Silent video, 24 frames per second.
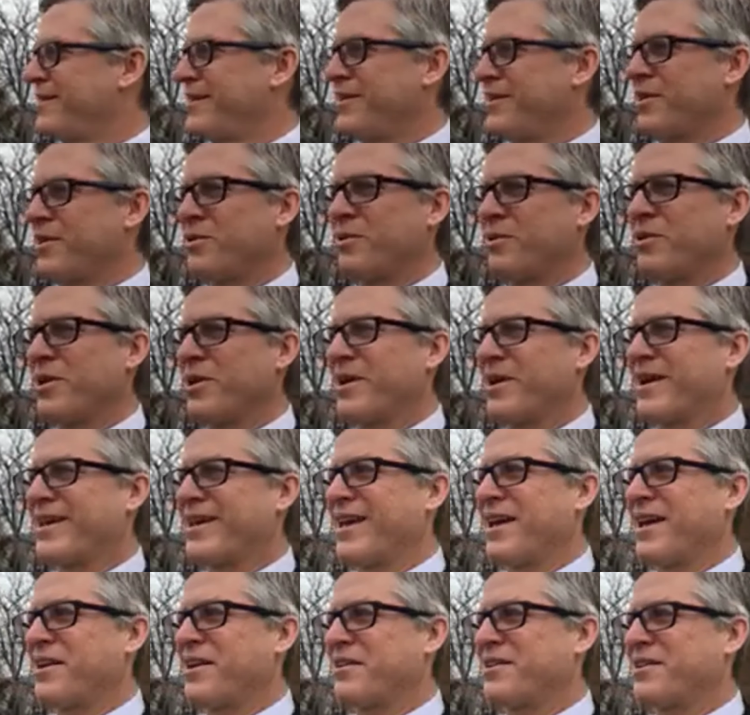Another thing I
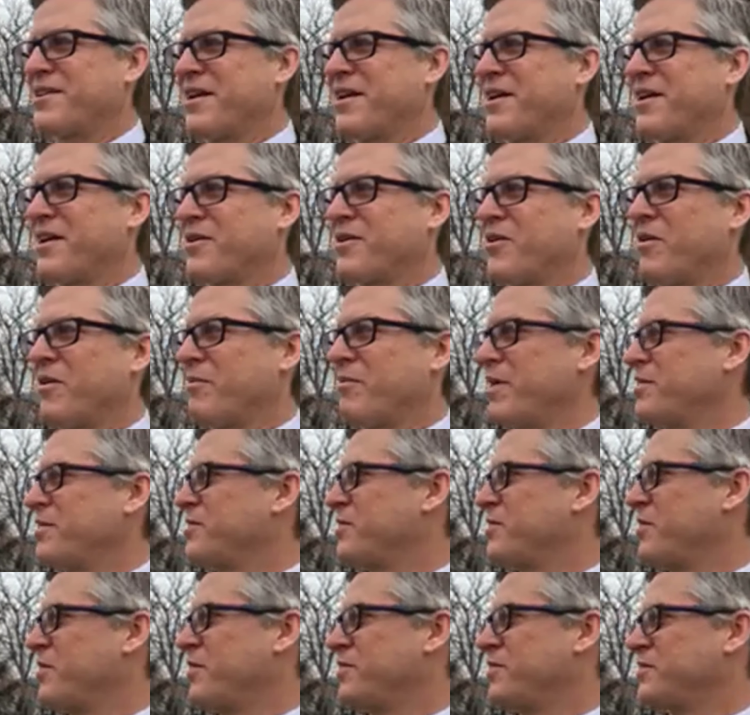can't comment
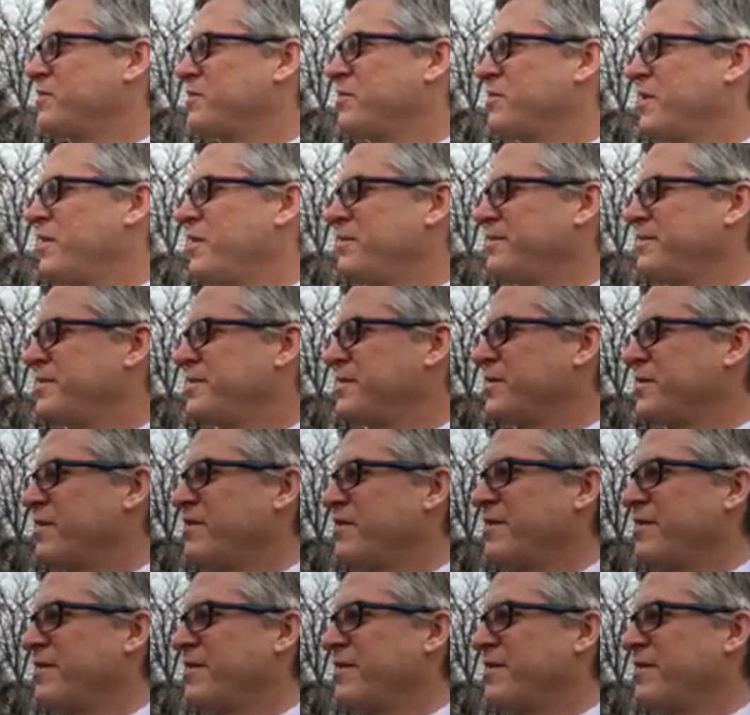on as well. So.